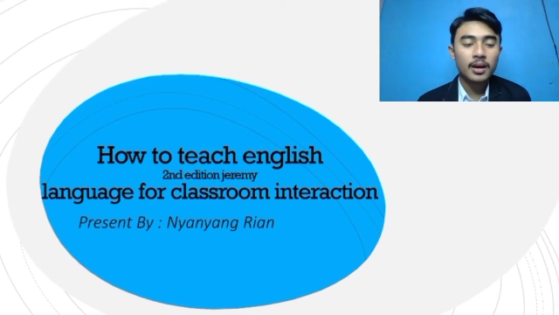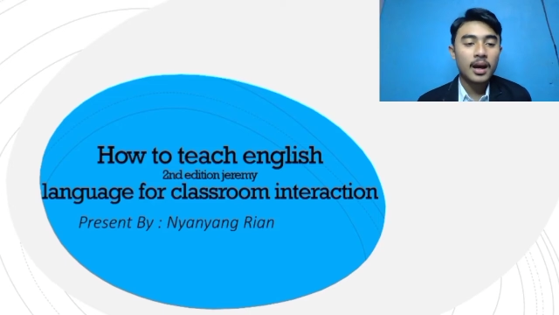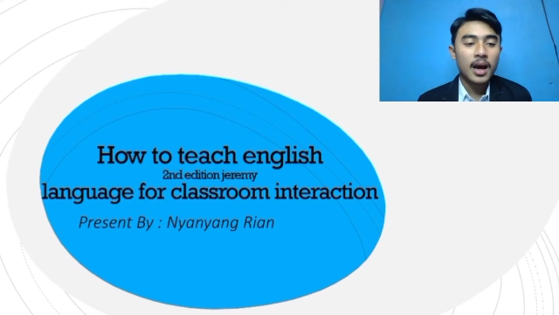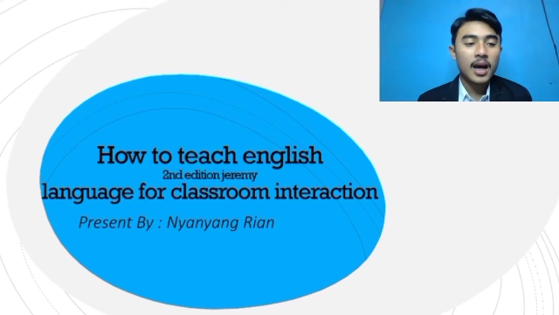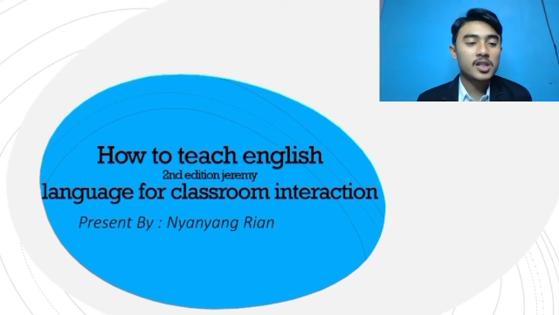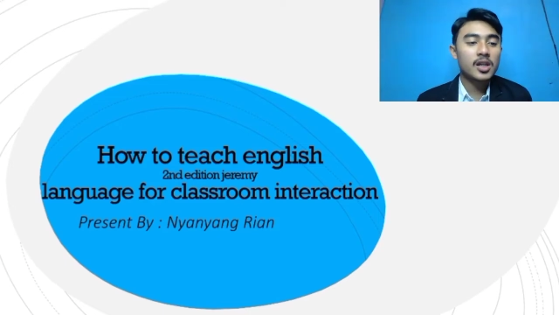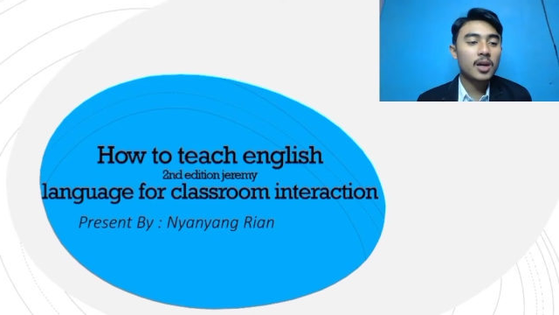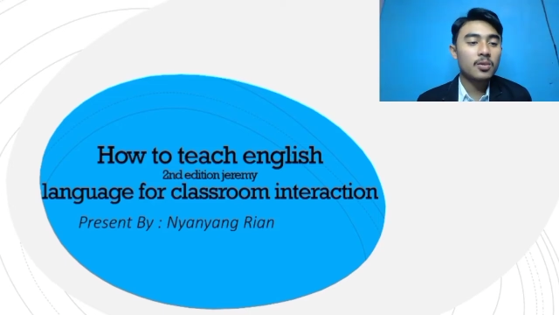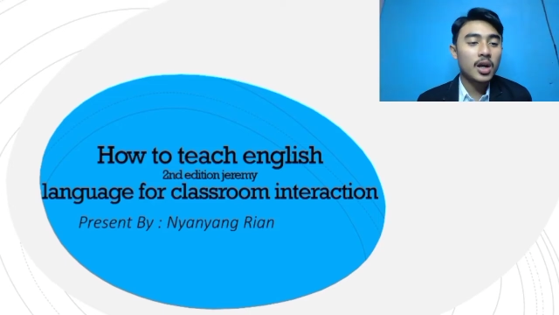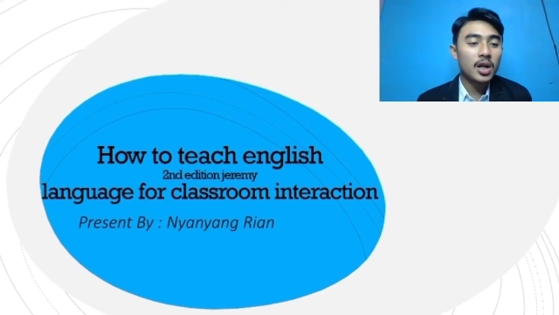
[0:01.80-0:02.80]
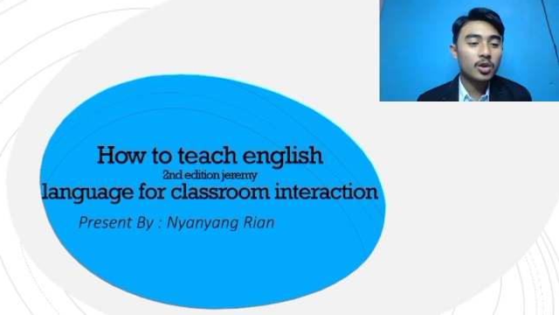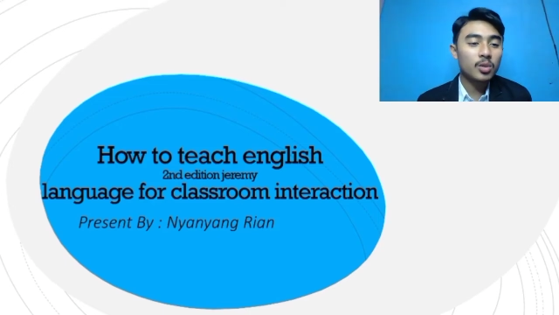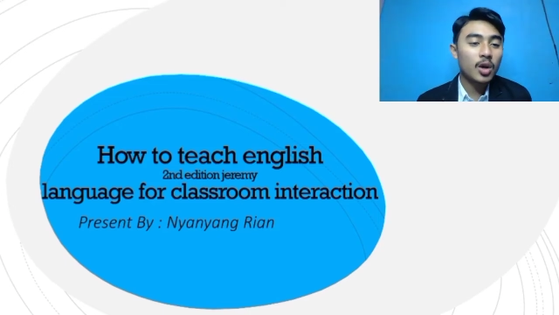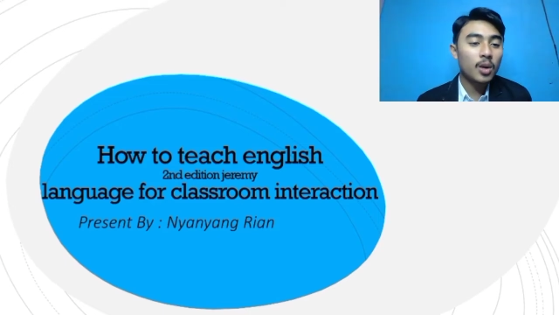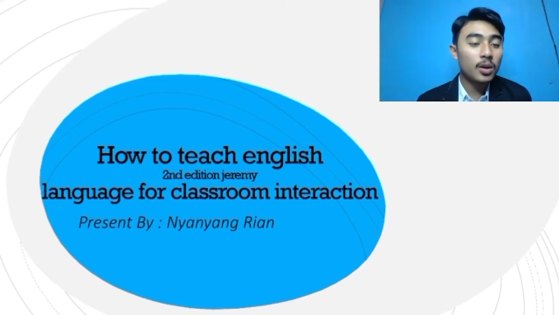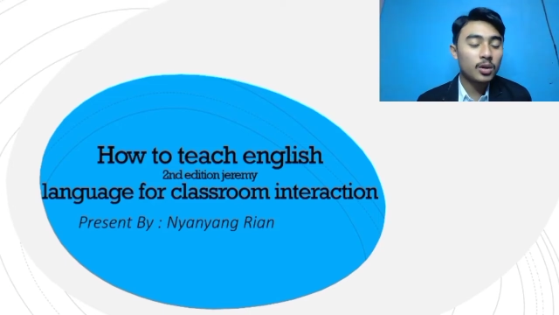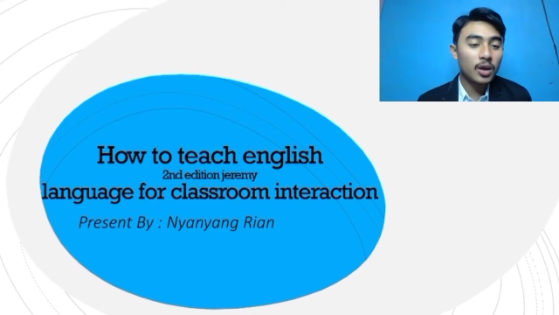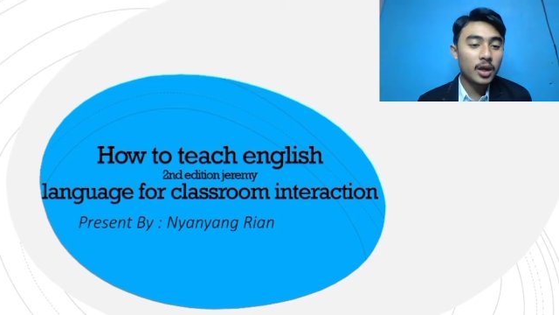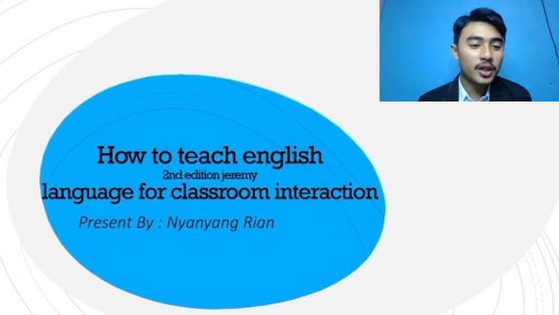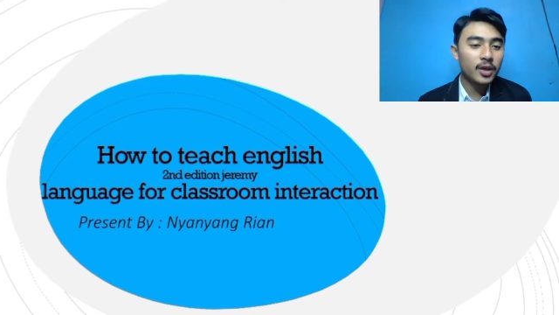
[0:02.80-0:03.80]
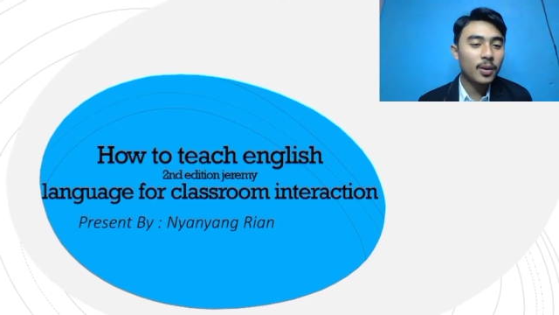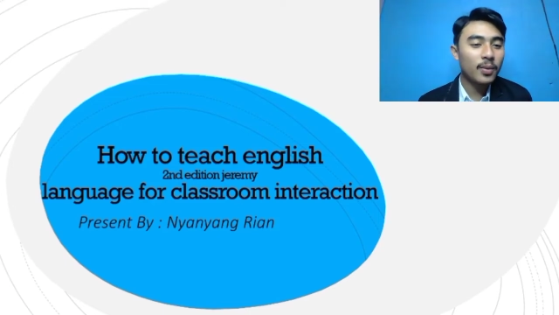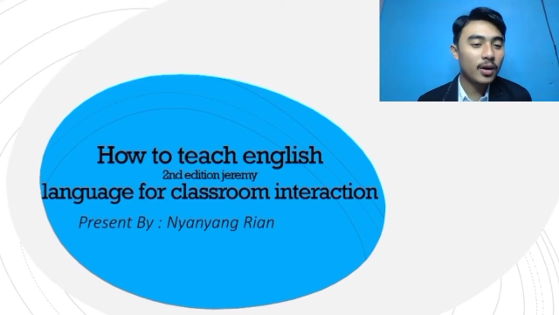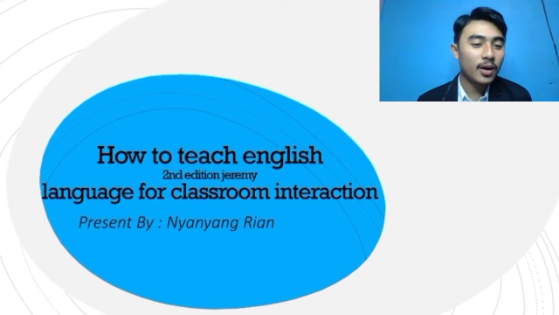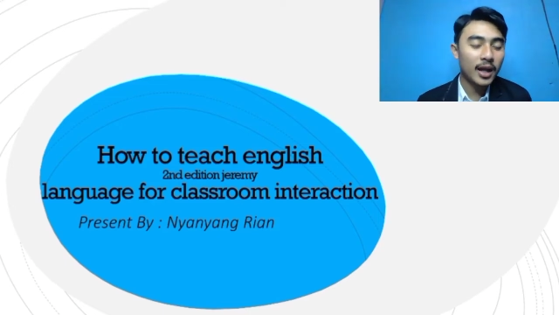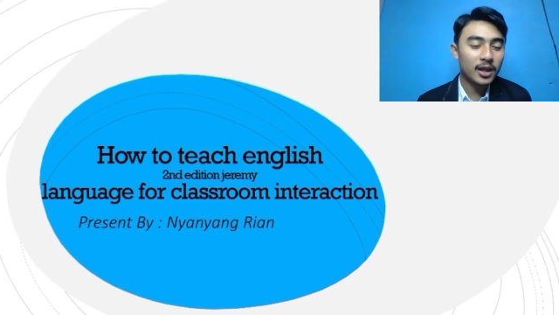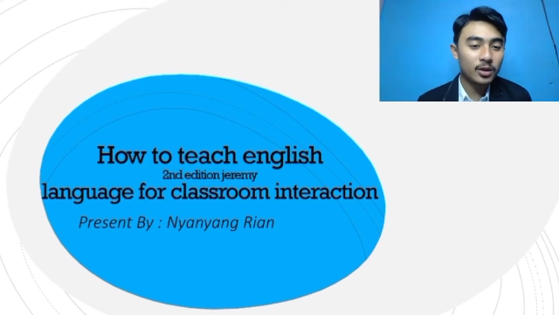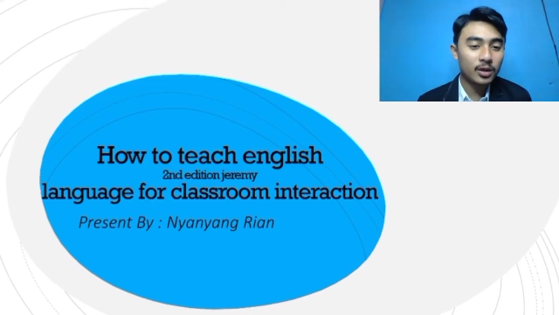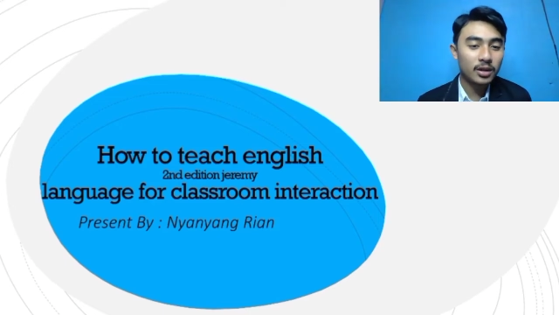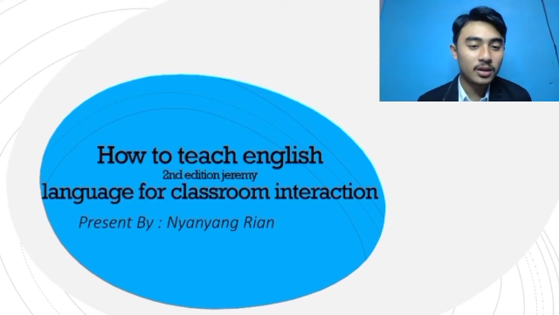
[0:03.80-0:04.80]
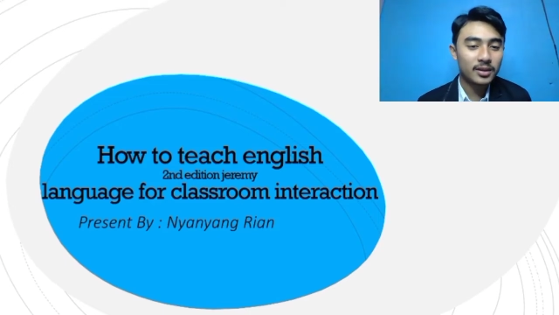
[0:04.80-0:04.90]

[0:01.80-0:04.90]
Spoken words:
Assalamualaikum warahmatullahi wabarakatuh.